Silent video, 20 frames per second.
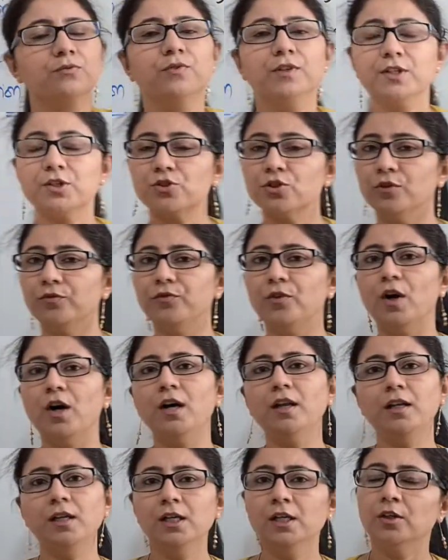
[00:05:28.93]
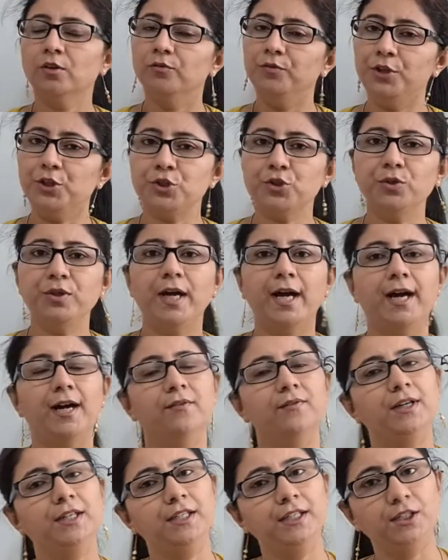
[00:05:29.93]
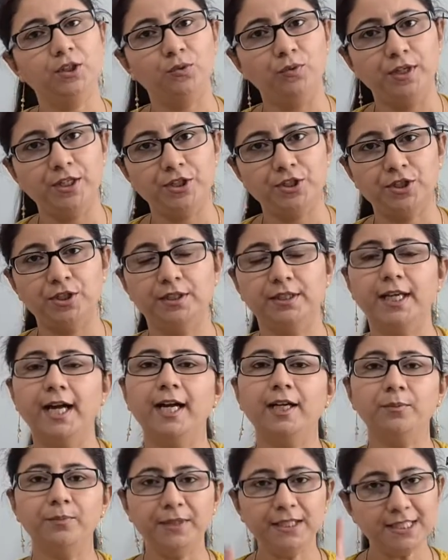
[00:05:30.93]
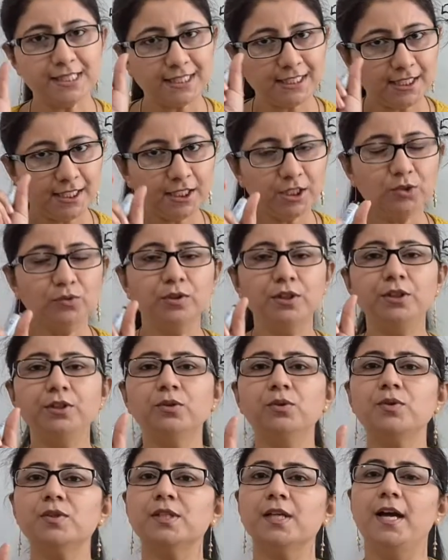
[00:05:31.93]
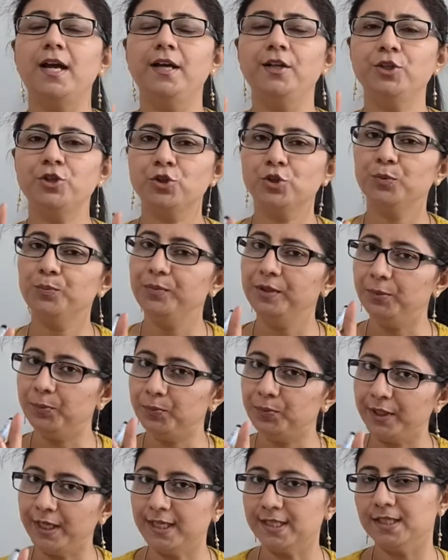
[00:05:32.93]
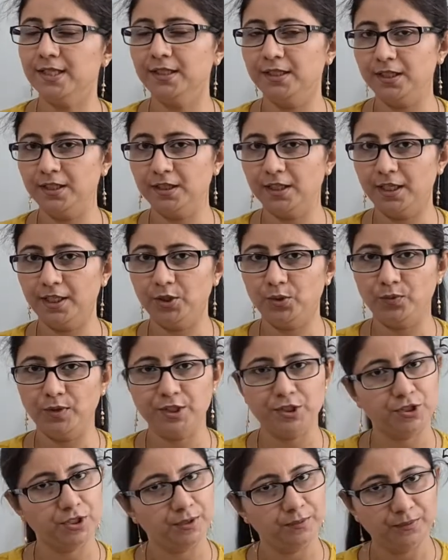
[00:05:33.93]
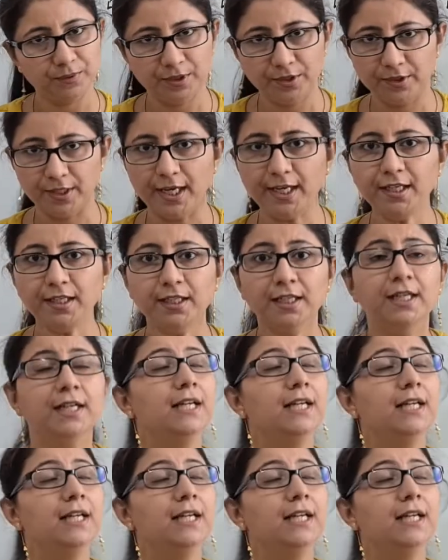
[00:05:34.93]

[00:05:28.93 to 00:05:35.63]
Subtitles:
First of all, we should have an equation. That means equal to sign should be present in the equation, right?